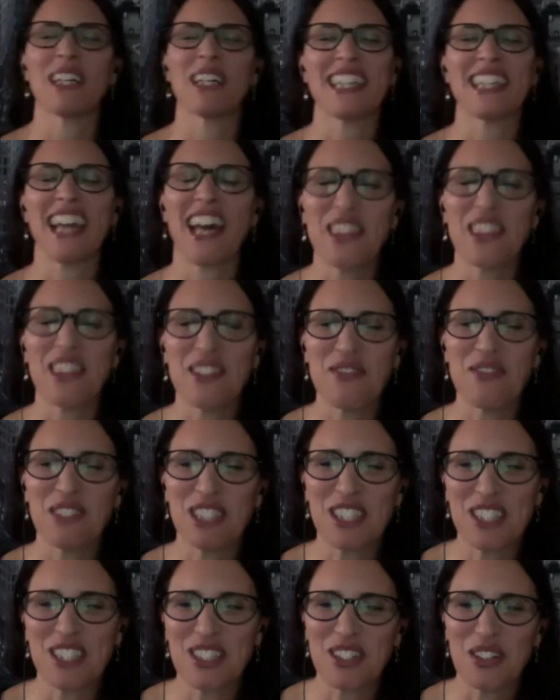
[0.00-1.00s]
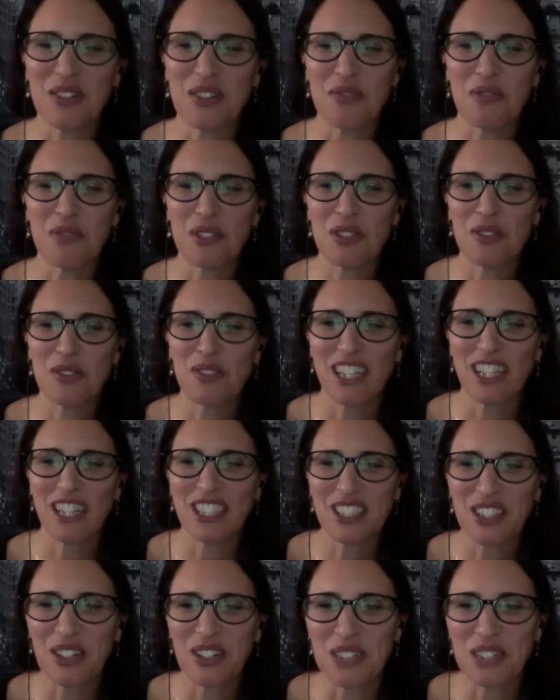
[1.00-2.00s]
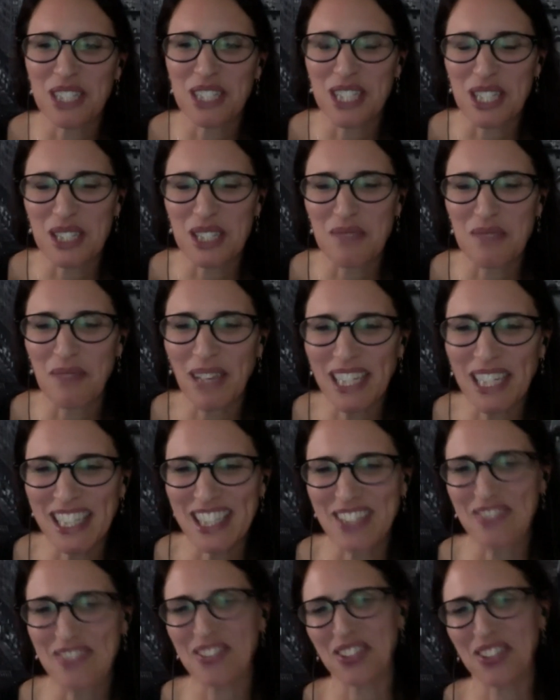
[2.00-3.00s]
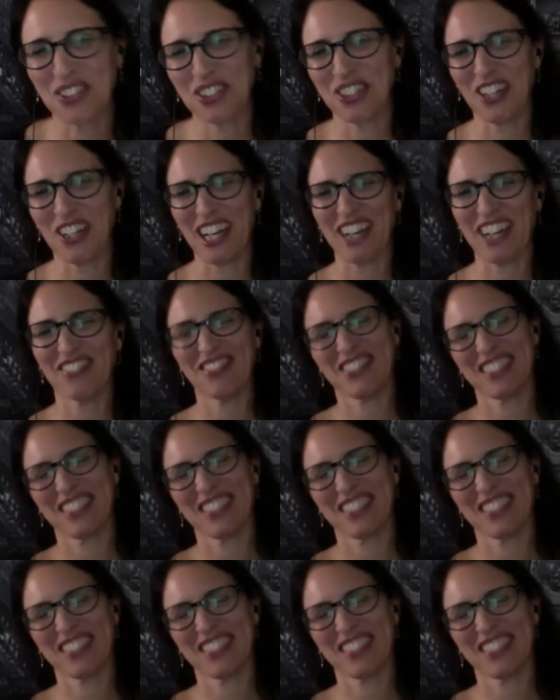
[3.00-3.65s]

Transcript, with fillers: Kathy wants to know, would you like to go into space to photograph?